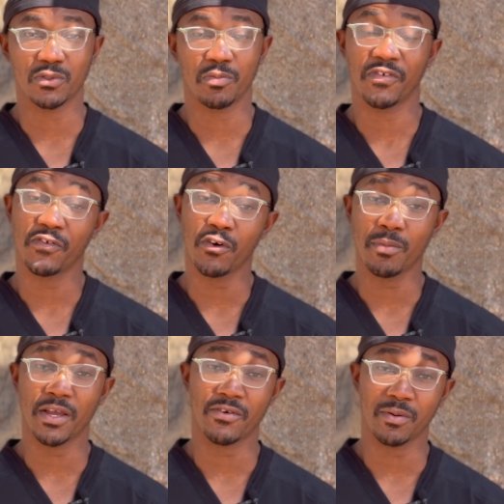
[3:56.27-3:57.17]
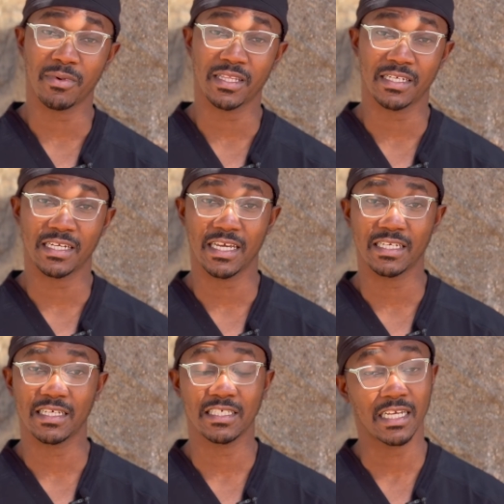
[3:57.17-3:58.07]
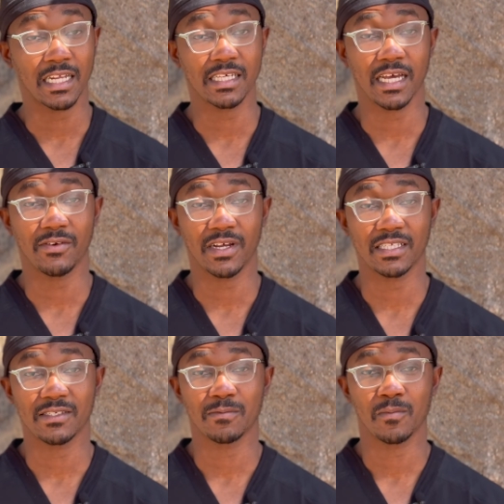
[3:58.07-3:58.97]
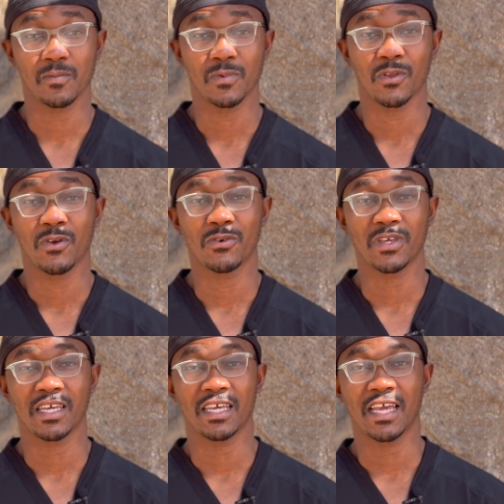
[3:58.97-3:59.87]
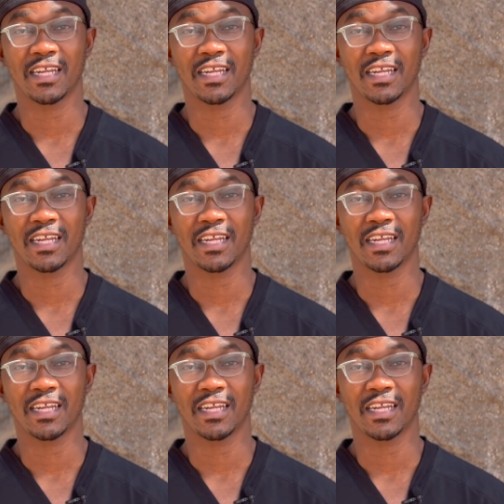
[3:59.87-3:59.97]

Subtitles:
Before my grandmother died, she had cataracts, and in